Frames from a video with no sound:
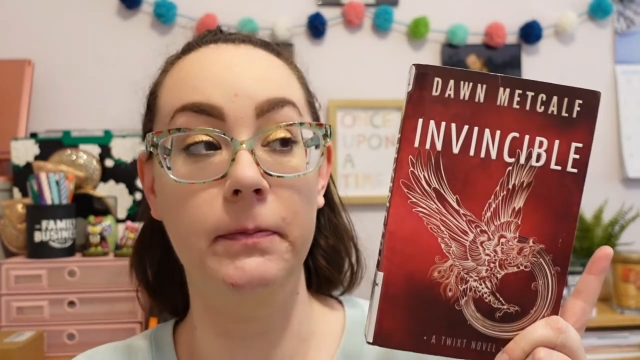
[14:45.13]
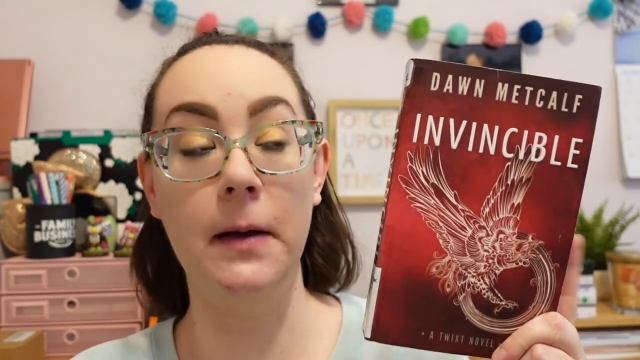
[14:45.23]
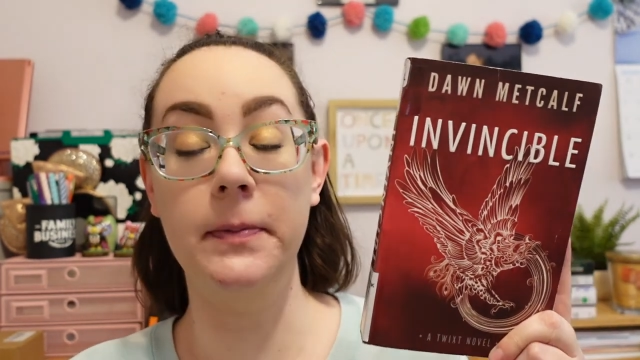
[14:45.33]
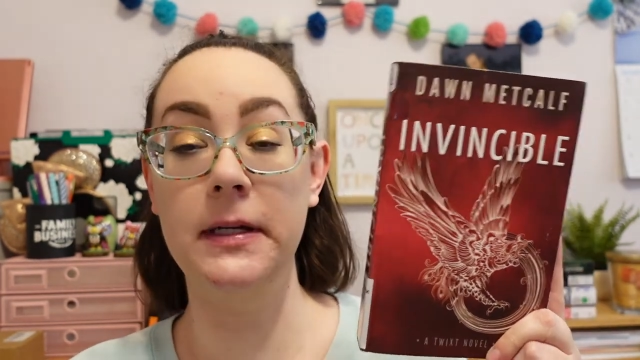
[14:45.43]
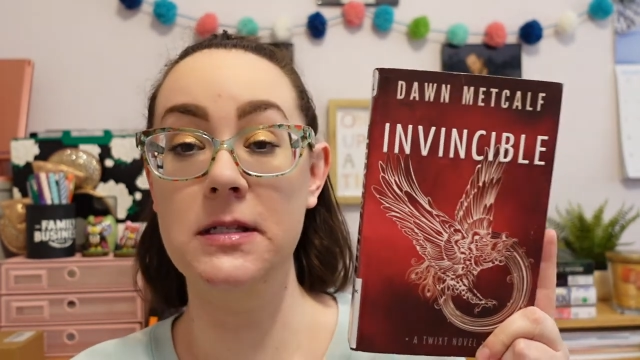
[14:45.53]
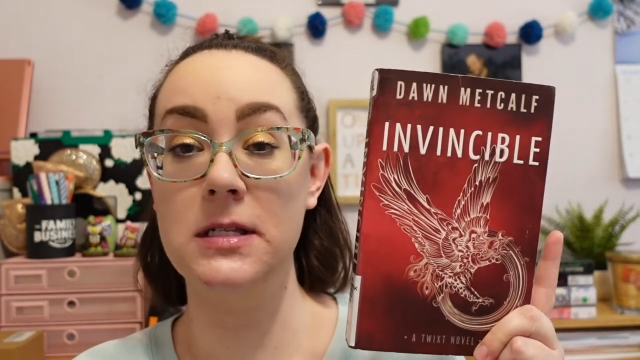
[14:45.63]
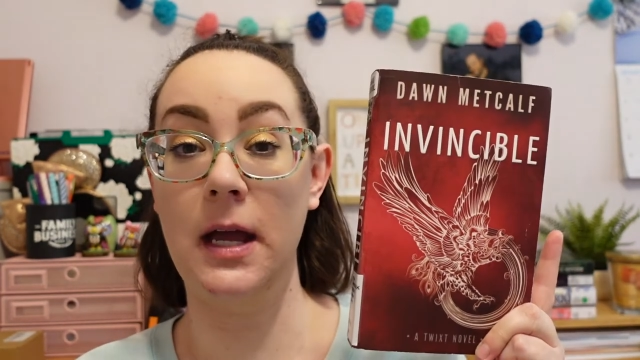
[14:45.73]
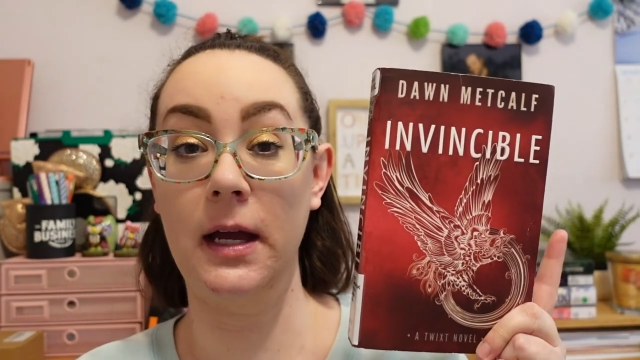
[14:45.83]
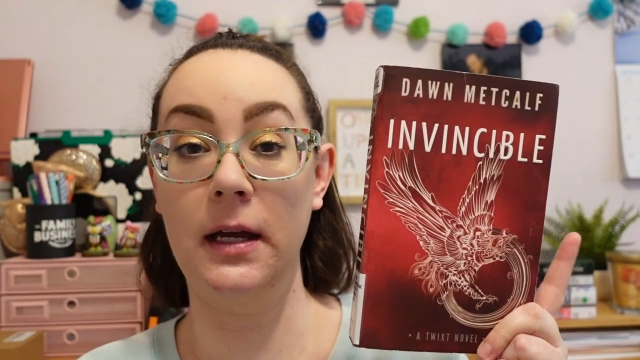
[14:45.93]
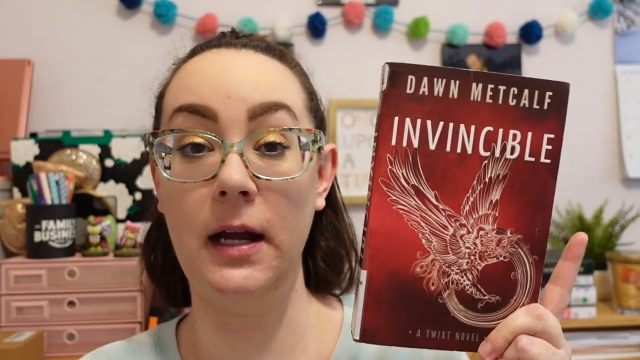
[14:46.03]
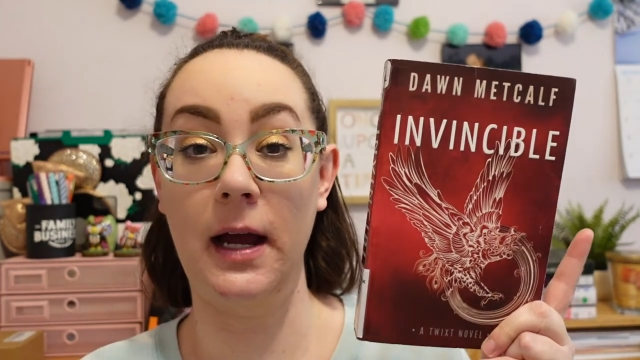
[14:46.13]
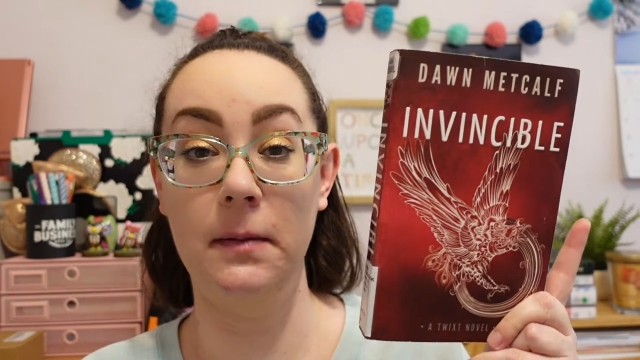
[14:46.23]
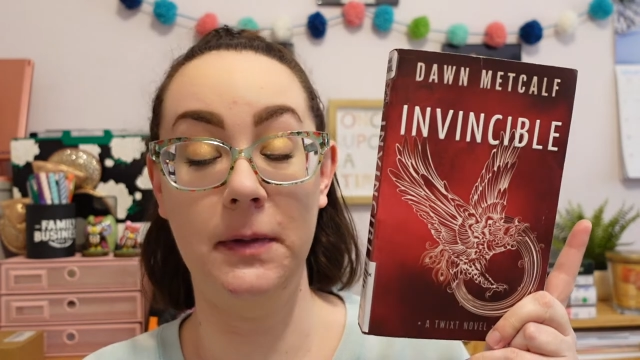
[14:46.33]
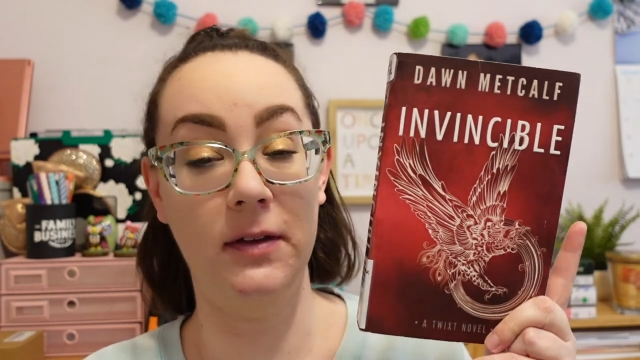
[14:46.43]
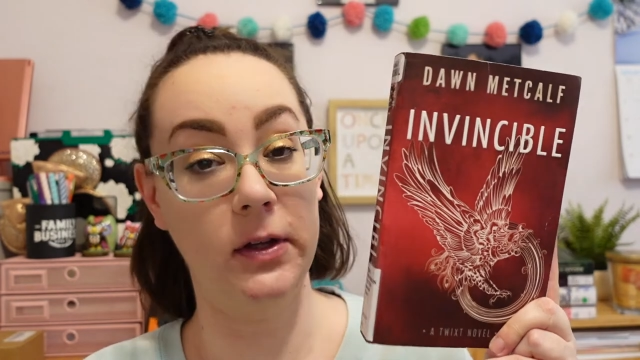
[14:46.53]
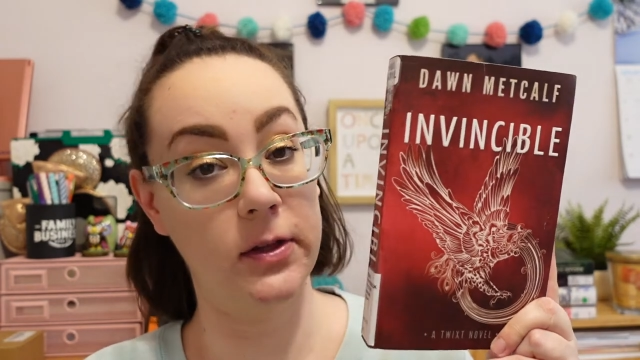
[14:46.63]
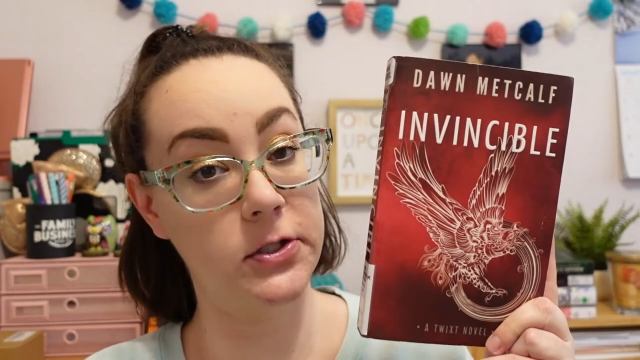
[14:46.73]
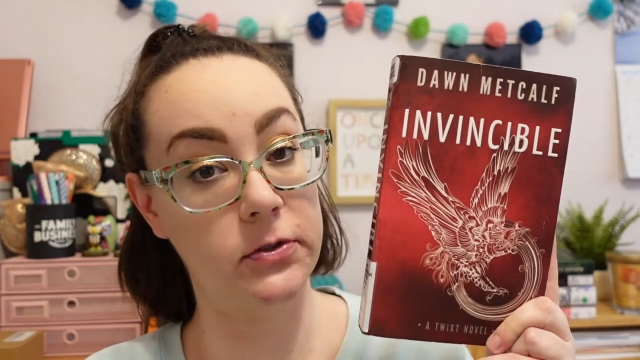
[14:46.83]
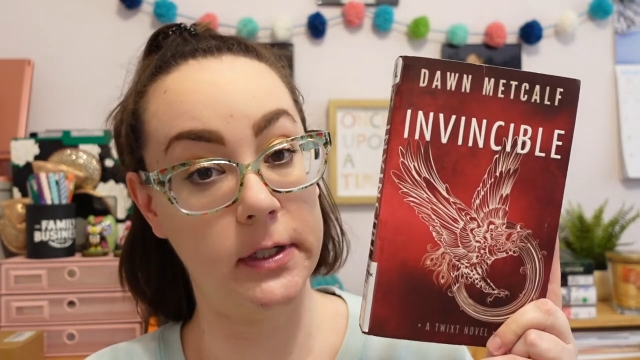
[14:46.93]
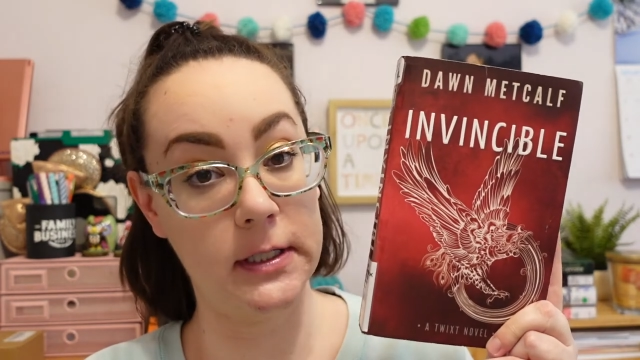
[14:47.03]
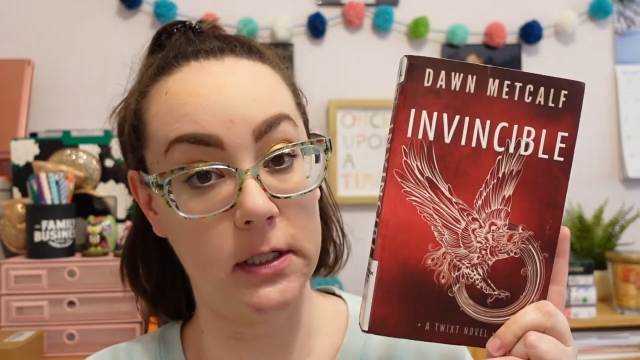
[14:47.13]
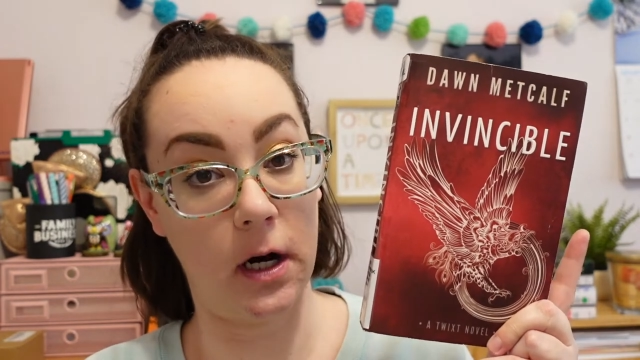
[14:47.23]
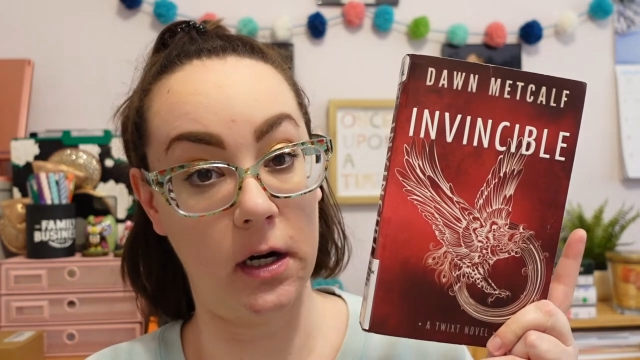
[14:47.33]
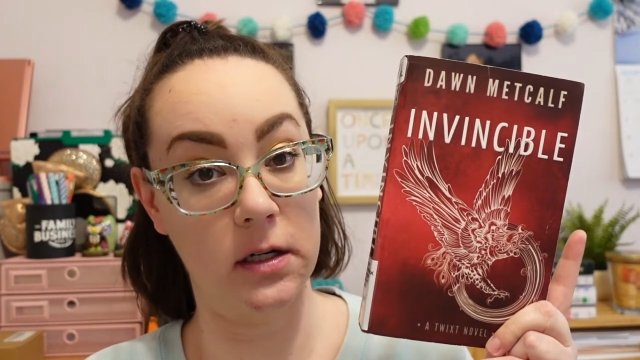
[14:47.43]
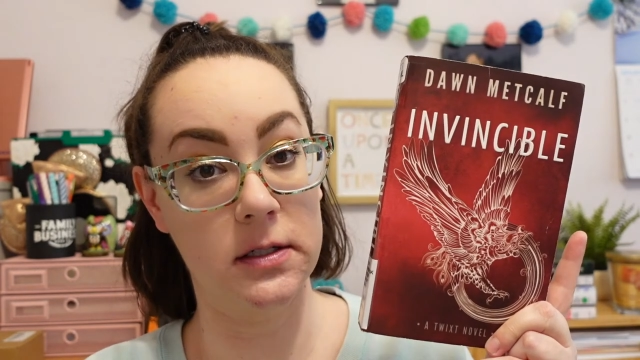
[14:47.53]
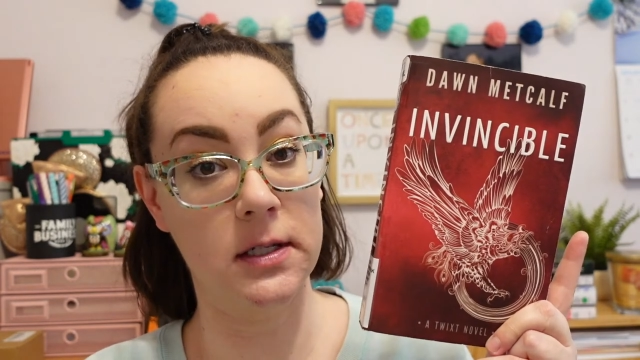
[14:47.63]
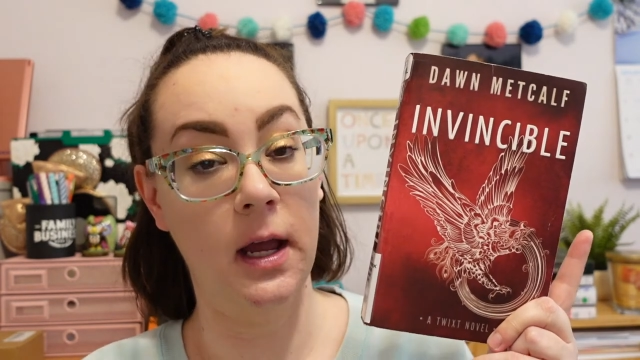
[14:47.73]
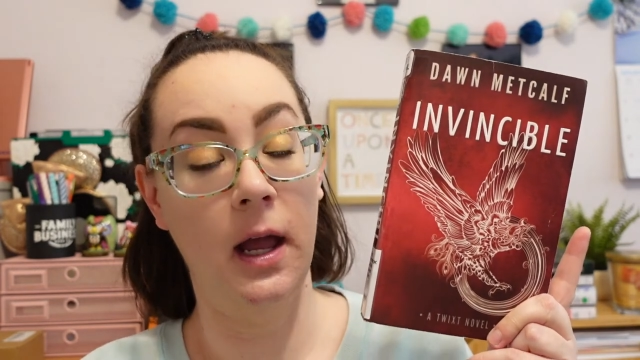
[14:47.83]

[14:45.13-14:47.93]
That being said, I'm giving this three stars.